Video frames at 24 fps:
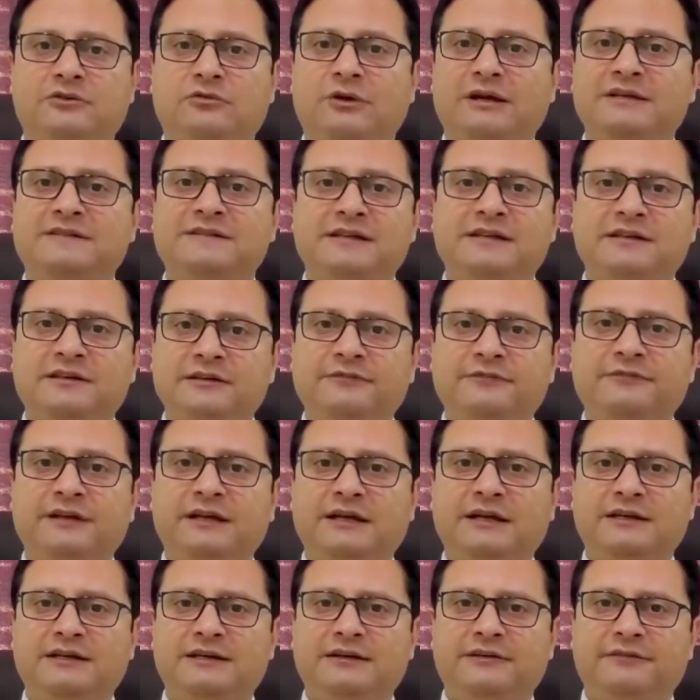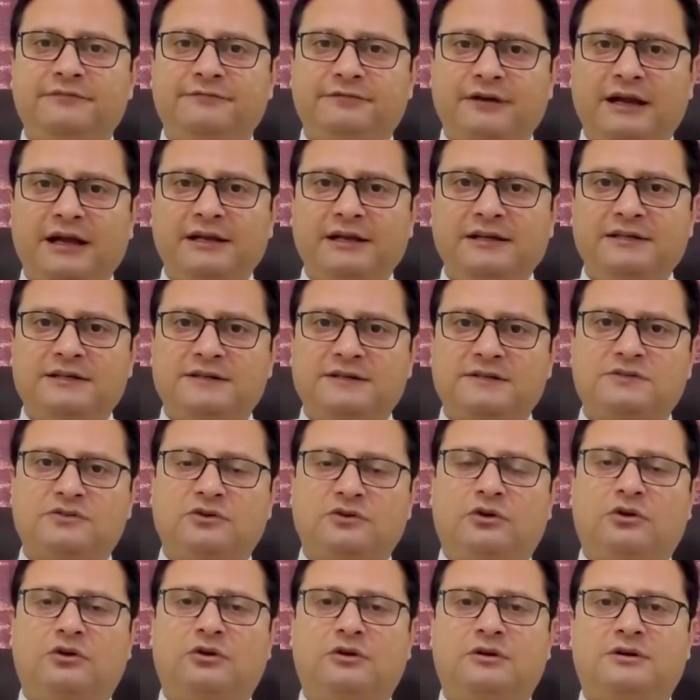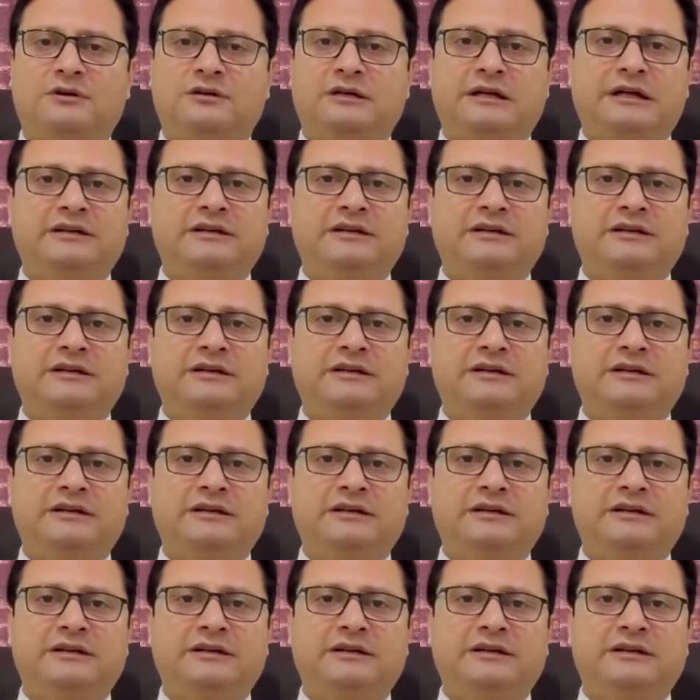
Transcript: quite significant nephritis or